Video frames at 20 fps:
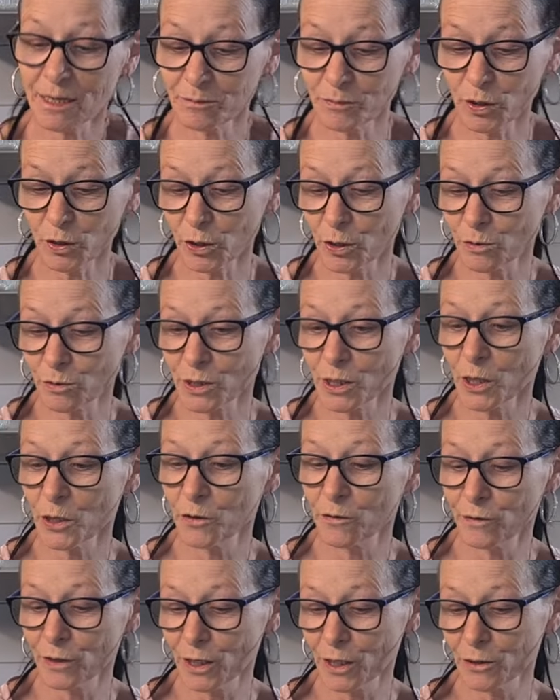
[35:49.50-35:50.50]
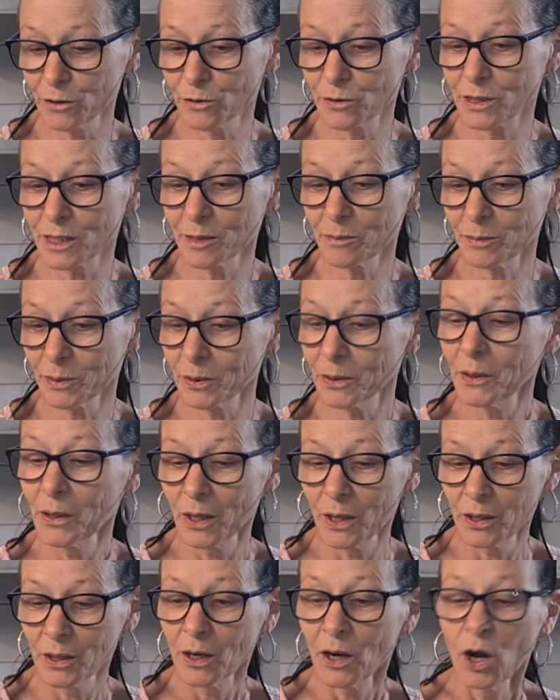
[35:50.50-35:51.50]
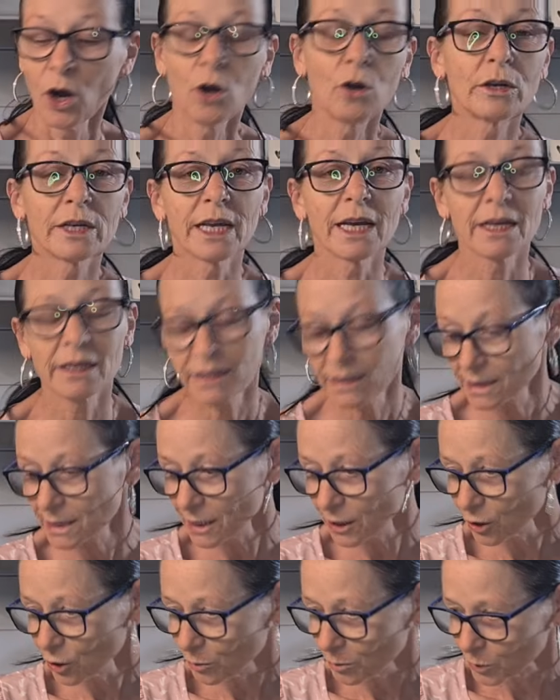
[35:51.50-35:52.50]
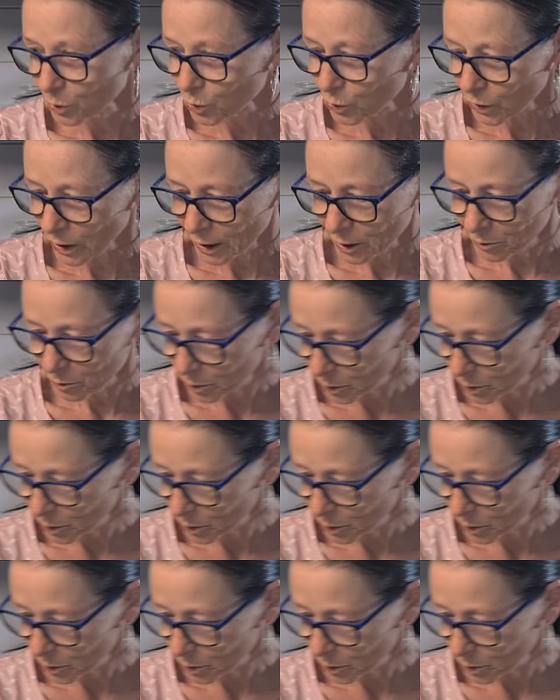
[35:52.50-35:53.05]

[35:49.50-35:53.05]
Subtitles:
I'm not going to overload it, but oh yeah, there's a lot more I can